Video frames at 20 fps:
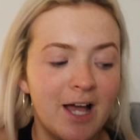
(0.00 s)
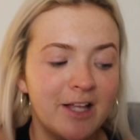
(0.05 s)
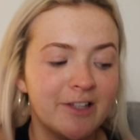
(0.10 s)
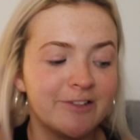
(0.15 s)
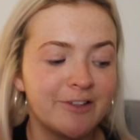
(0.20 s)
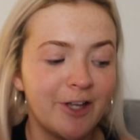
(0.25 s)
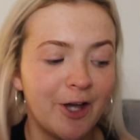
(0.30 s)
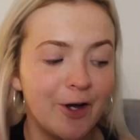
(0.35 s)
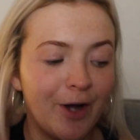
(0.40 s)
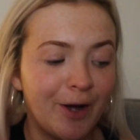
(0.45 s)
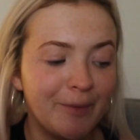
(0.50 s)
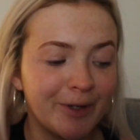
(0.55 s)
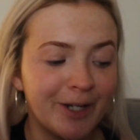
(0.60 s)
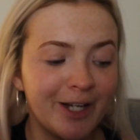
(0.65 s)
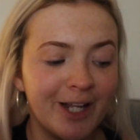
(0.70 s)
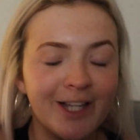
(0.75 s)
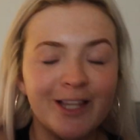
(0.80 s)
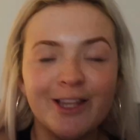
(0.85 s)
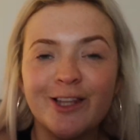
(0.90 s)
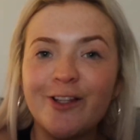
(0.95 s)
So I'm
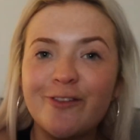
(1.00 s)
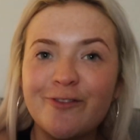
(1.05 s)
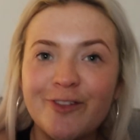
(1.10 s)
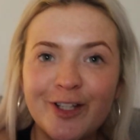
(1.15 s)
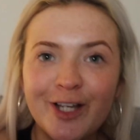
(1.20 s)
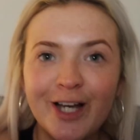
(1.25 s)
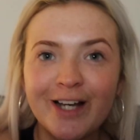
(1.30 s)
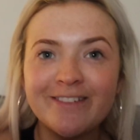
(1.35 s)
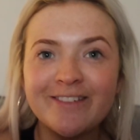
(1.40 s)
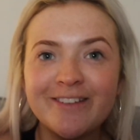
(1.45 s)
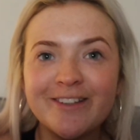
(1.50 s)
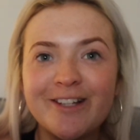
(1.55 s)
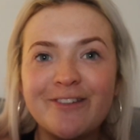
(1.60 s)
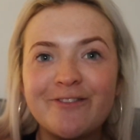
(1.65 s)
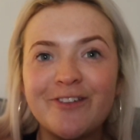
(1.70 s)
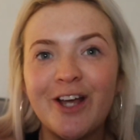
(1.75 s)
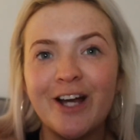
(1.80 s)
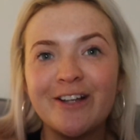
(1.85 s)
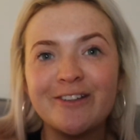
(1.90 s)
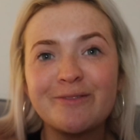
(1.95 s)
gonna love you guys and
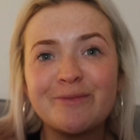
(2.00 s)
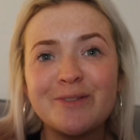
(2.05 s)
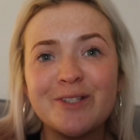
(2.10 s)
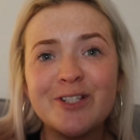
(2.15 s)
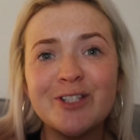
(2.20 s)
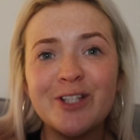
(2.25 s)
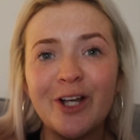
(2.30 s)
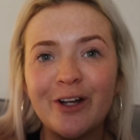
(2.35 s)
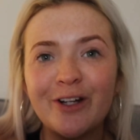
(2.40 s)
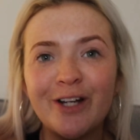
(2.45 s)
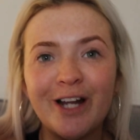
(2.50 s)
leave you guys. It's been so